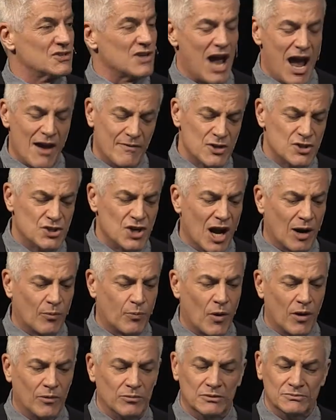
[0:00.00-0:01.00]
says, I have a
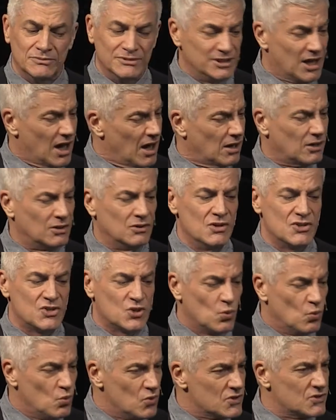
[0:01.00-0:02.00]
drug problem, no,
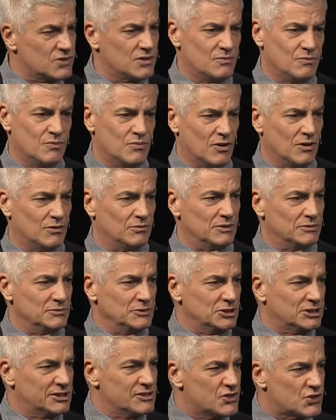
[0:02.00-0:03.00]
it's a wisdom
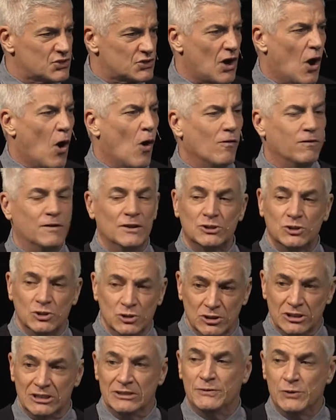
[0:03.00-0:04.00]
problem. You can solve it
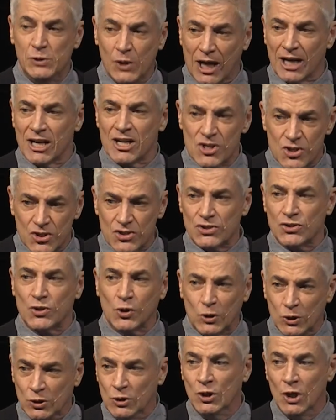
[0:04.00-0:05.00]
if you
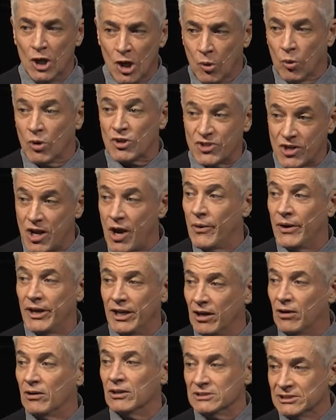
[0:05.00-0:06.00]
understood what's
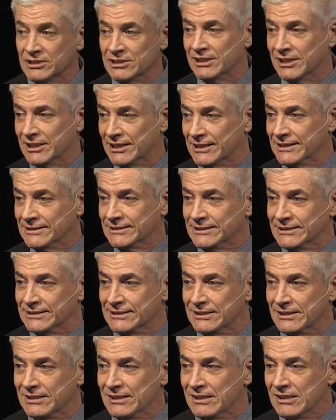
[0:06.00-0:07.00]
going on here.
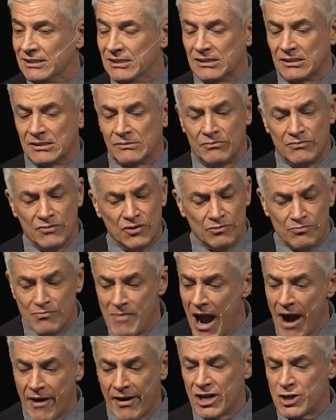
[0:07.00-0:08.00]
Um,
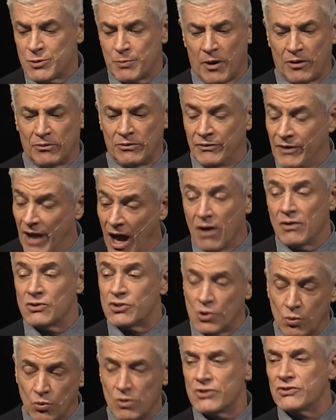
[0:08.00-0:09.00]
marriage problem, no,
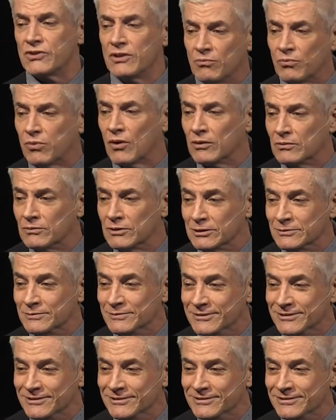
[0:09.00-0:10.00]
it's a wisdom
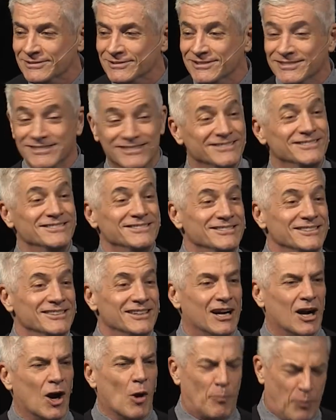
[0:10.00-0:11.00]
problem.
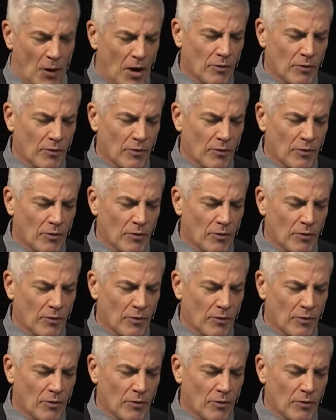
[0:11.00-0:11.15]
Oh,